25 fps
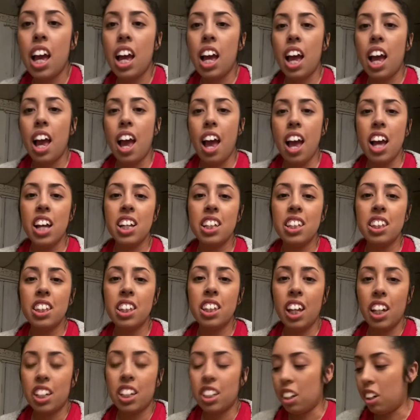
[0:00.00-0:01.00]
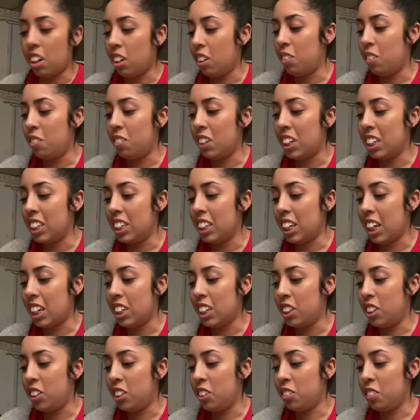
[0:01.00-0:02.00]
And like always, I
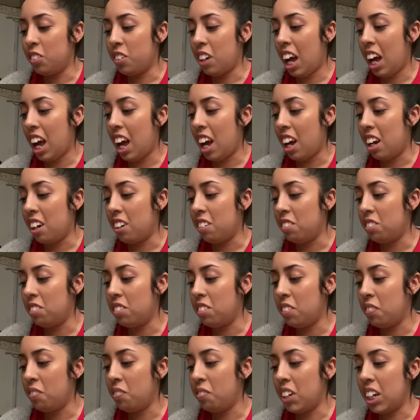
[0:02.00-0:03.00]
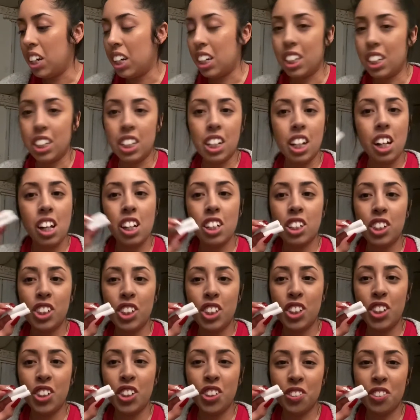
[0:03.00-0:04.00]
do have my
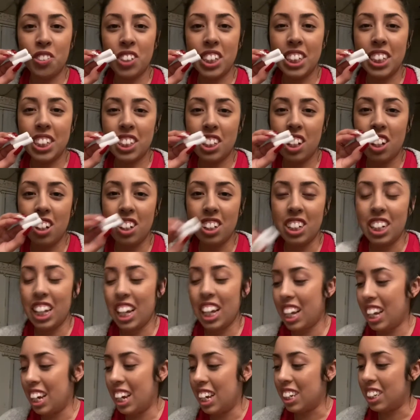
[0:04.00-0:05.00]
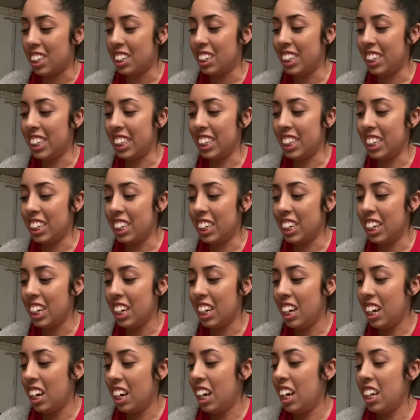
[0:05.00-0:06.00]
chewies on handy.
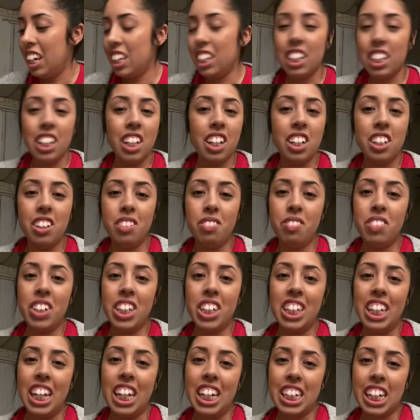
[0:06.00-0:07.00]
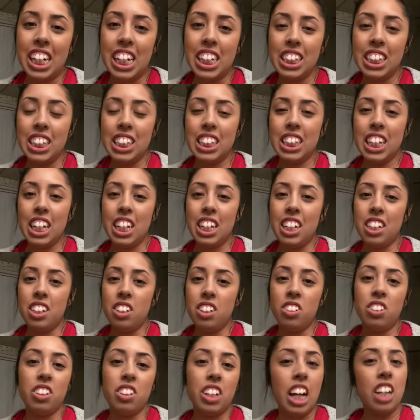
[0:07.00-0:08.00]
Like I said, or
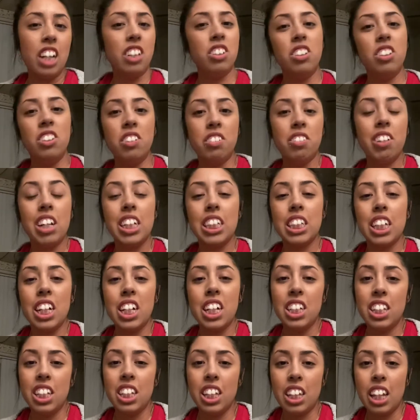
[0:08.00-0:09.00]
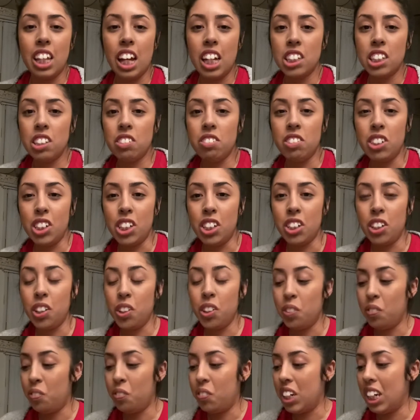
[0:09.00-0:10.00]
I don't know if I said in the last video,
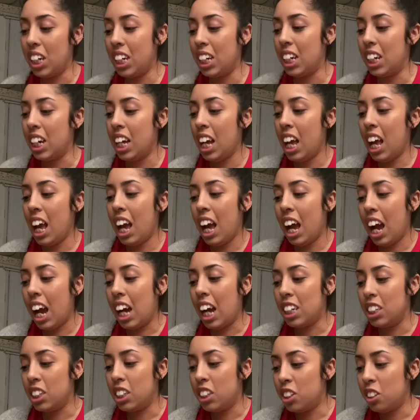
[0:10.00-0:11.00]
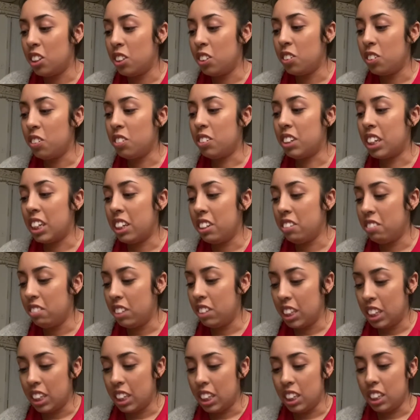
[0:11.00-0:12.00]
but I do keep
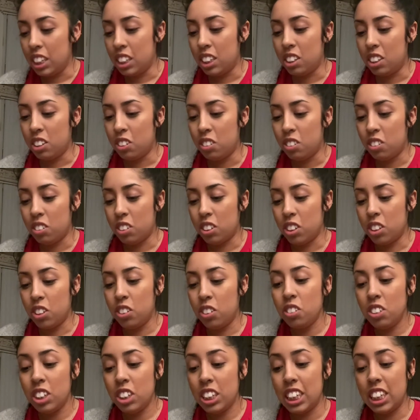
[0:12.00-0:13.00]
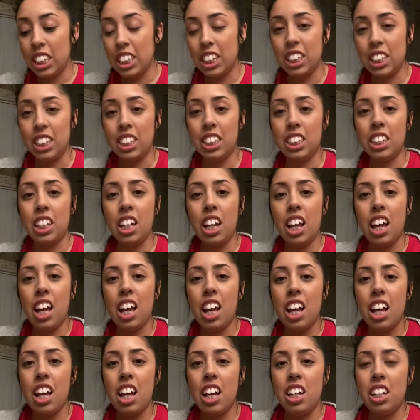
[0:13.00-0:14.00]
these or use these
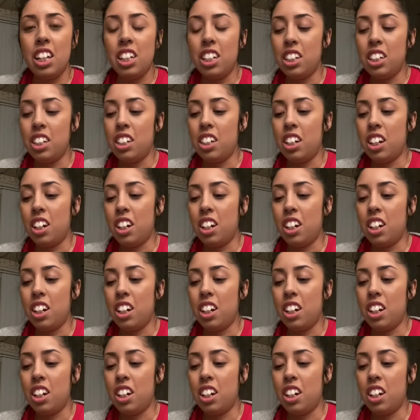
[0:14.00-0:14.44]
in